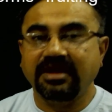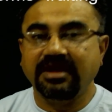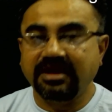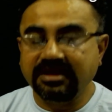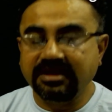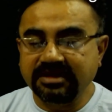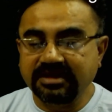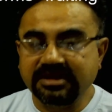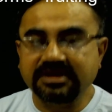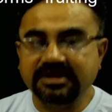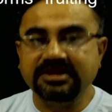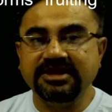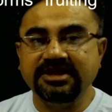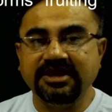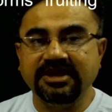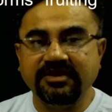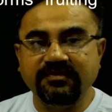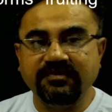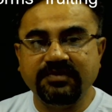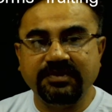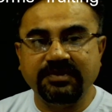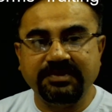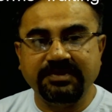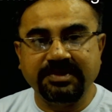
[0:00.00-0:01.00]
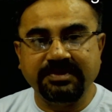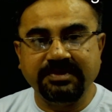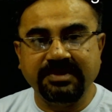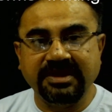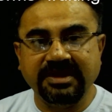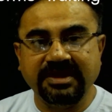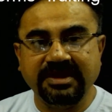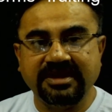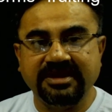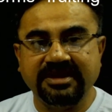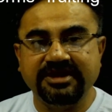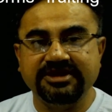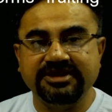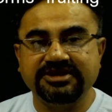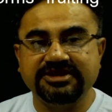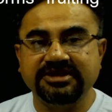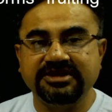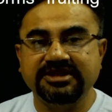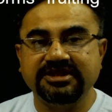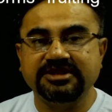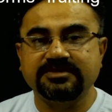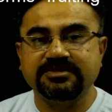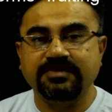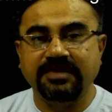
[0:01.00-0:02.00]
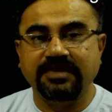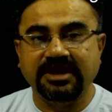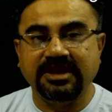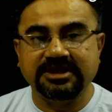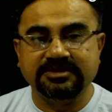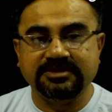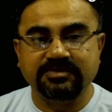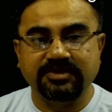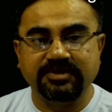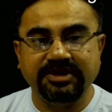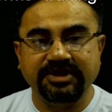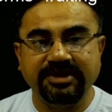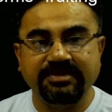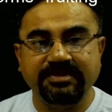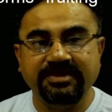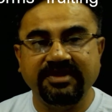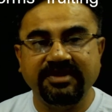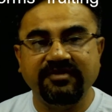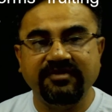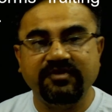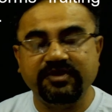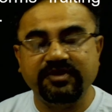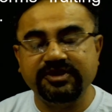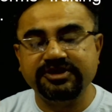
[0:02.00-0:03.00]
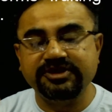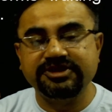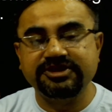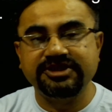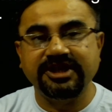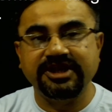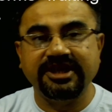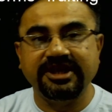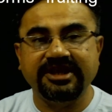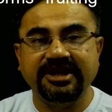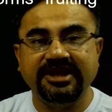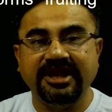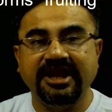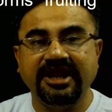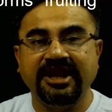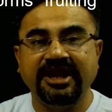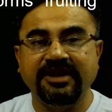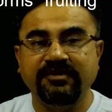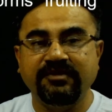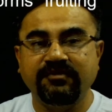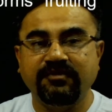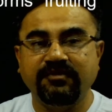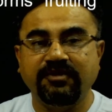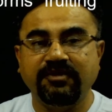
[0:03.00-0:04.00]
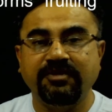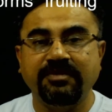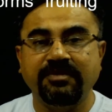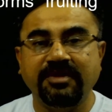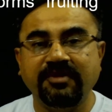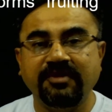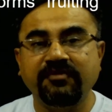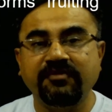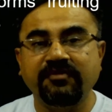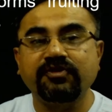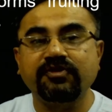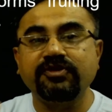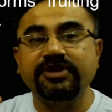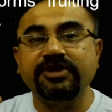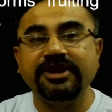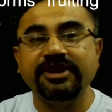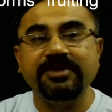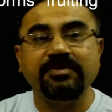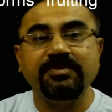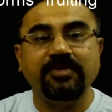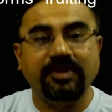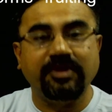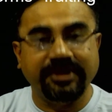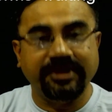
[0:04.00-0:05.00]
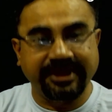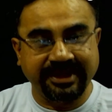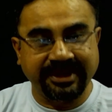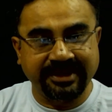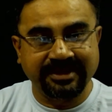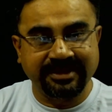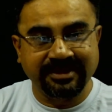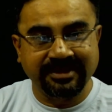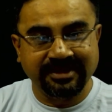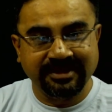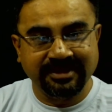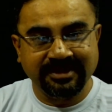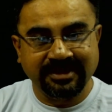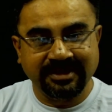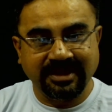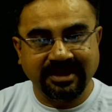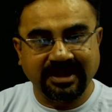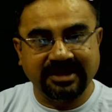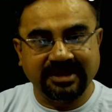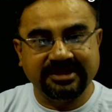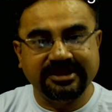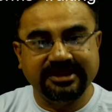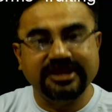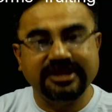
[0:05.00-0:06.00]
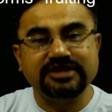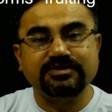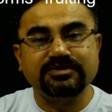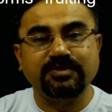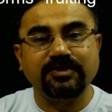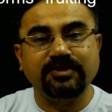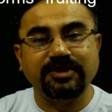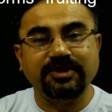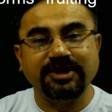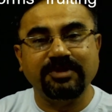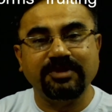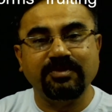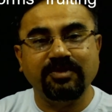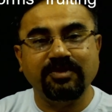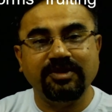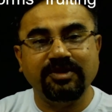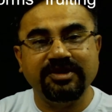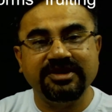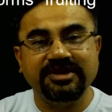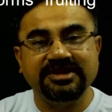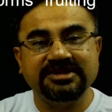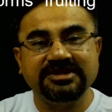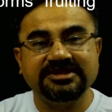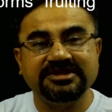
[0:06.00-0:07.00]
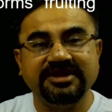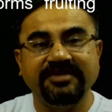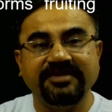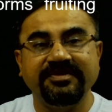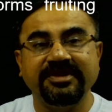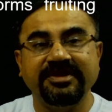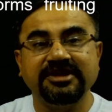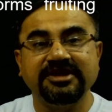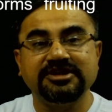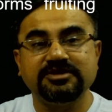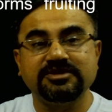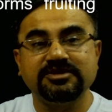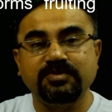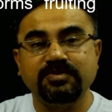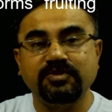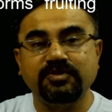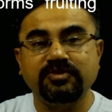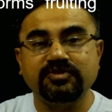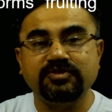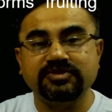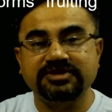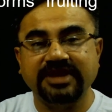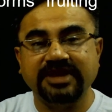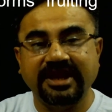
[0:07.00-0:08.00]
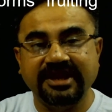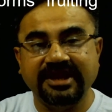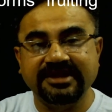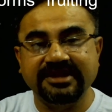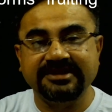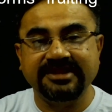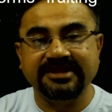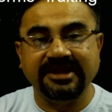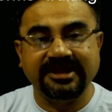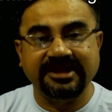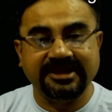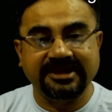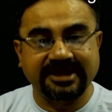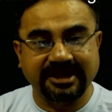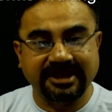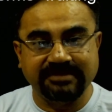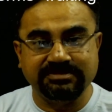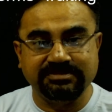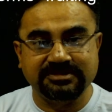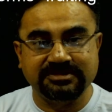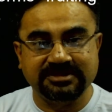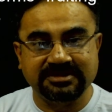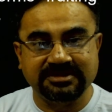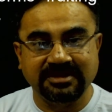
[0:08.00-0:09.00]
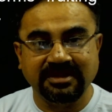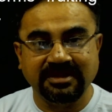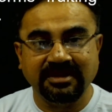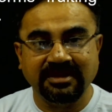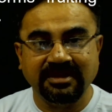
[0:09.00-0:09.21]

Under the unfavorable condition, this plasmodium differentiate and form a fruiting body, and this fruiting body is having spores at their tips,